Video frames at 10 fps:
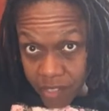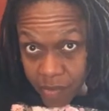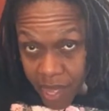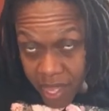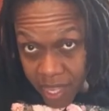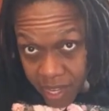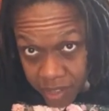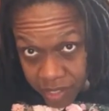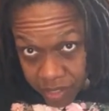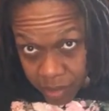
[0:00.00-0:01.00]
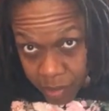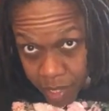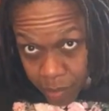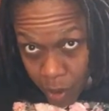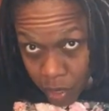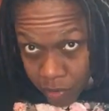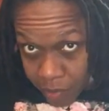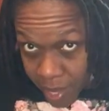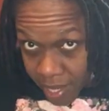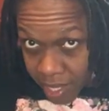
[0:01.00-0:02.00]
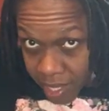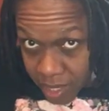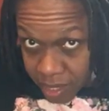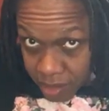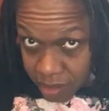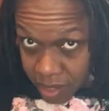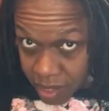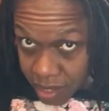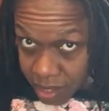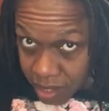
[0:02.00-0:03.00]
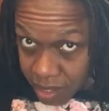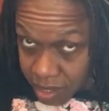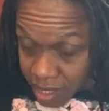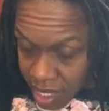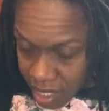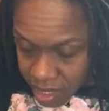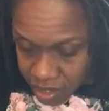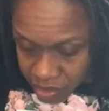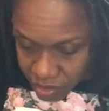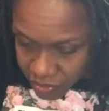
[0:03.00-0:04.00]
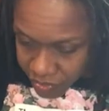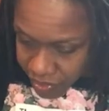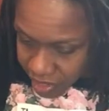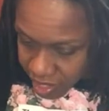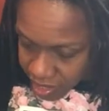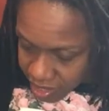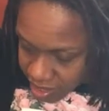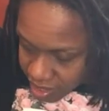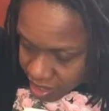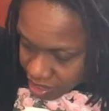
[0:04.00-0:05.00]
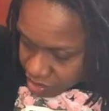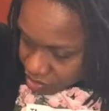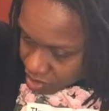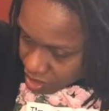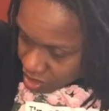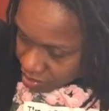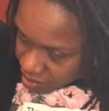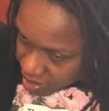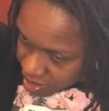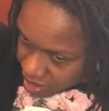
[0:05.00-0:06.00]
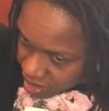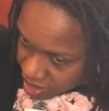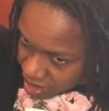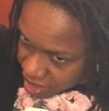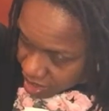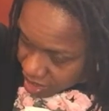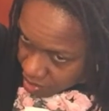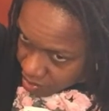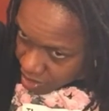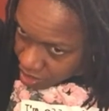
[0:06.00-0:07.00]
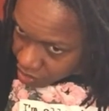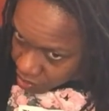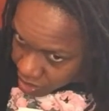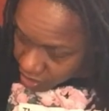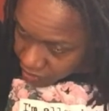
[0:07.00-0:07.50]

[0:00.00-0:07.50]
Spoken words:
of my hair, so I mean part of my head. So let's look. This one don't feel like it's too long, but let's just get the measurement of